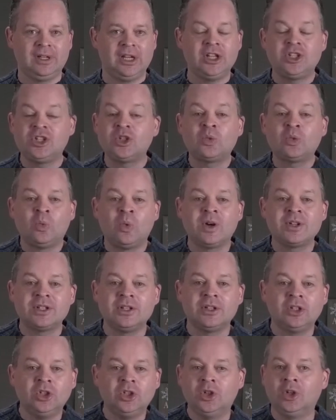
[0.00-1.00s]
It just
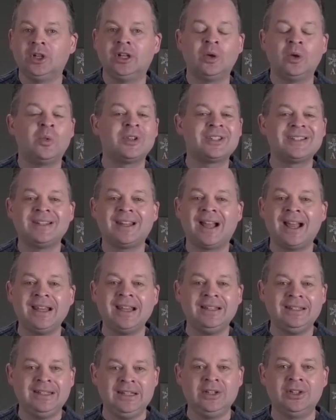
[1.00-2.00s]
wasn't good. It wasn't
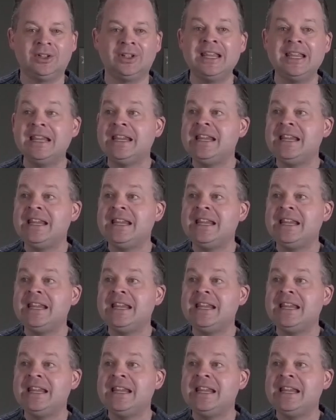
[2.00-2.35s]
ideal.